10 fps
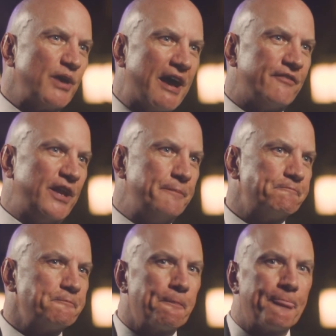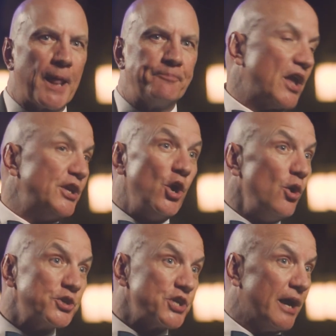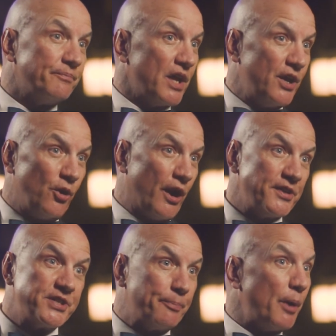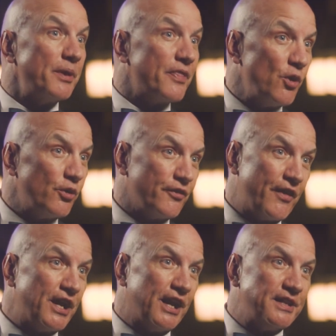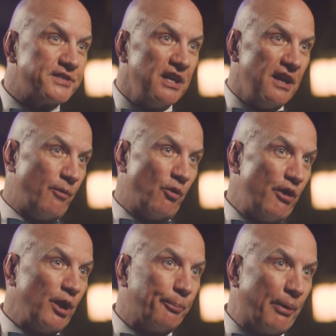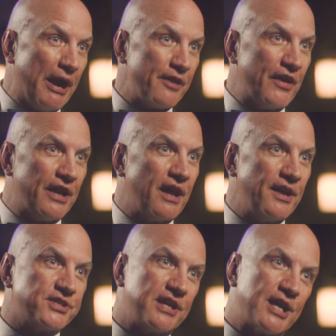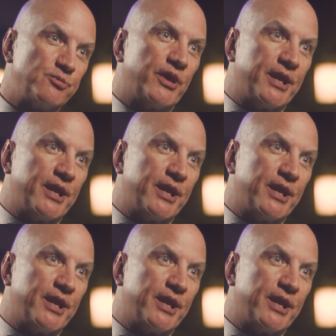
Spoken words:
we have in Yorkshire, in all honesty, probably the north of England. And we're real proud of it, as we